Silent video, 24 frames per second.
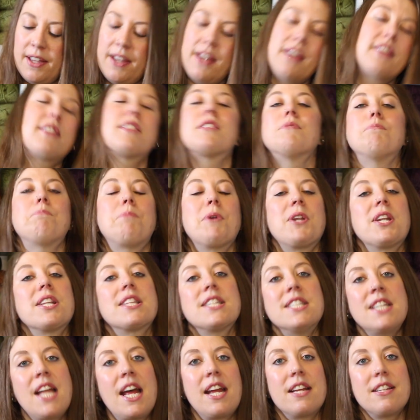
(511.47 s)
But
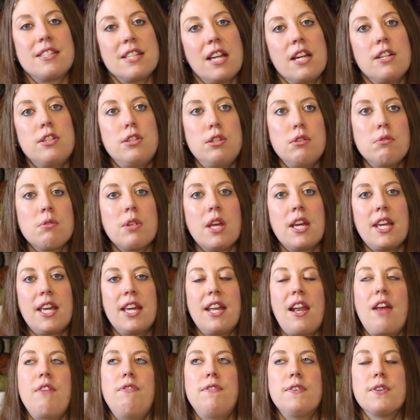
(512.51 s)
it's nice. I do like
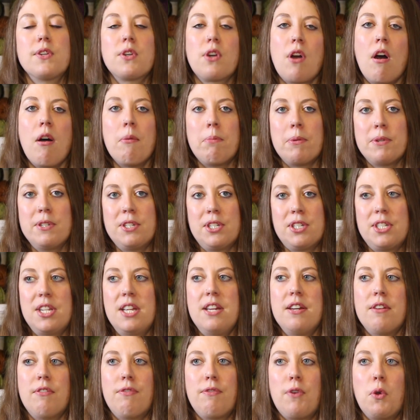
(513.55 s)
it. I feel accomplished
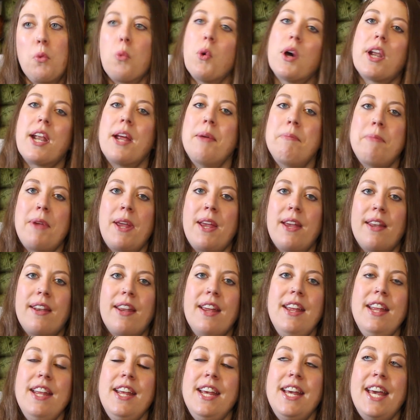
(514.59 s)
for what I made,
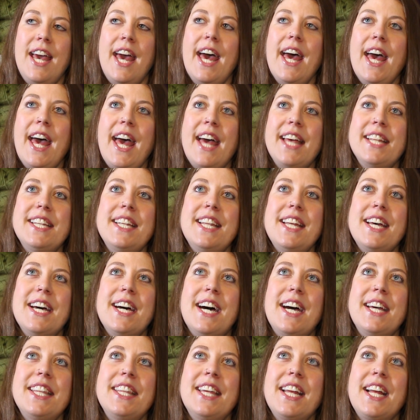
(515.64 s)
and
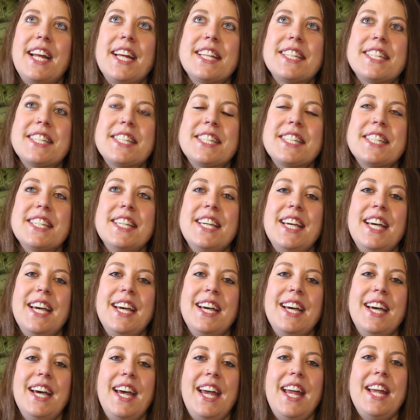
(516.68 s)
I think it's
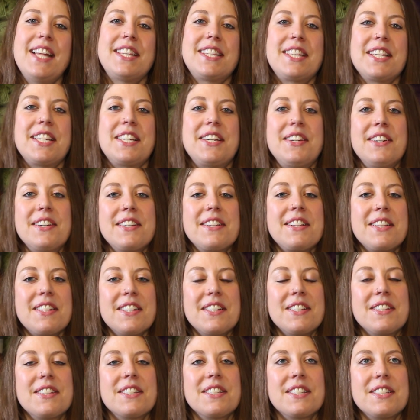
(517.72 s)
a good
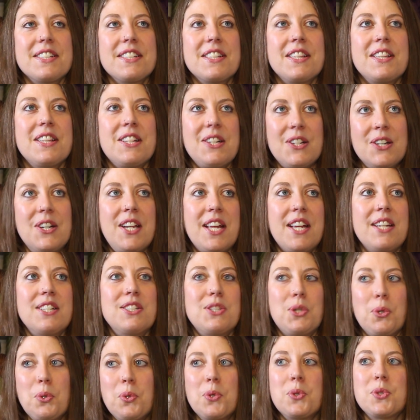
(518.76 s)
learning
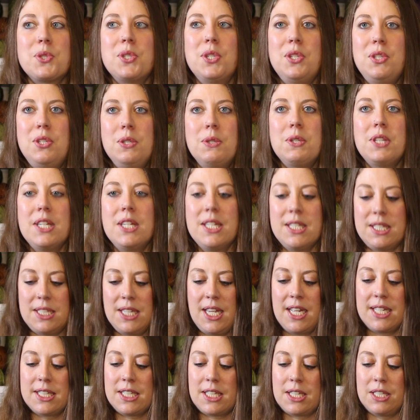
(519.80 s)
tool to do these
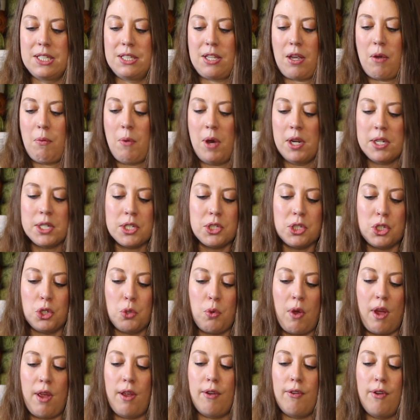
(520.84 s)
things, because I want to do
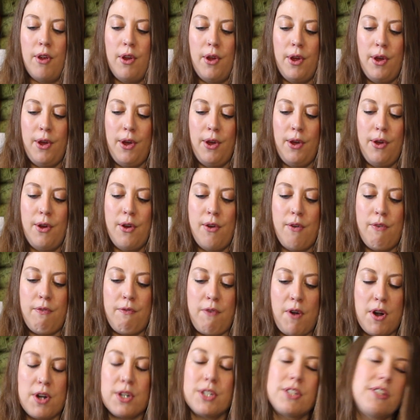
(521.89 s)
it
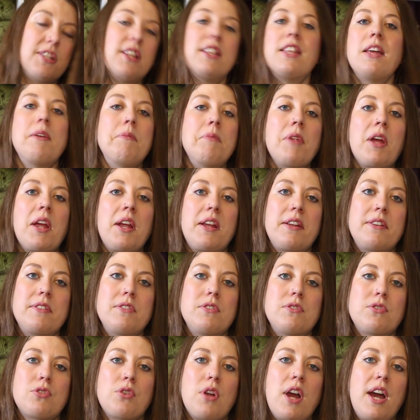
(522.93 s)
first and then like
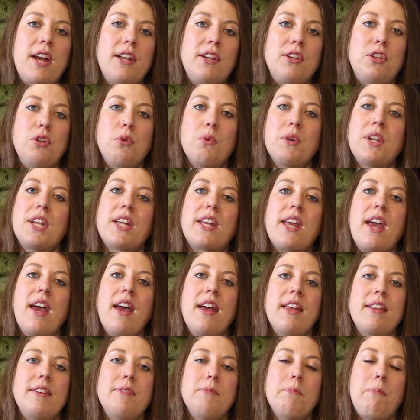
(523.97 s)
try to do it
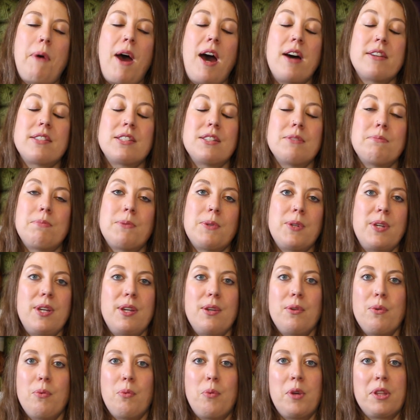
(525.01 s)
again,
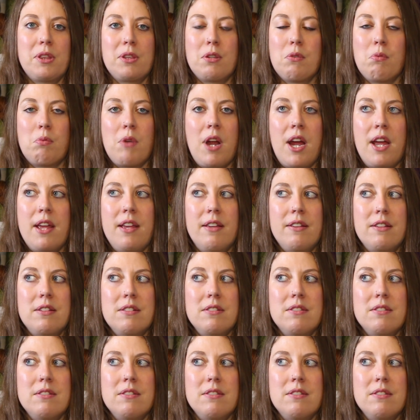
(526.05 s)
possibly with the right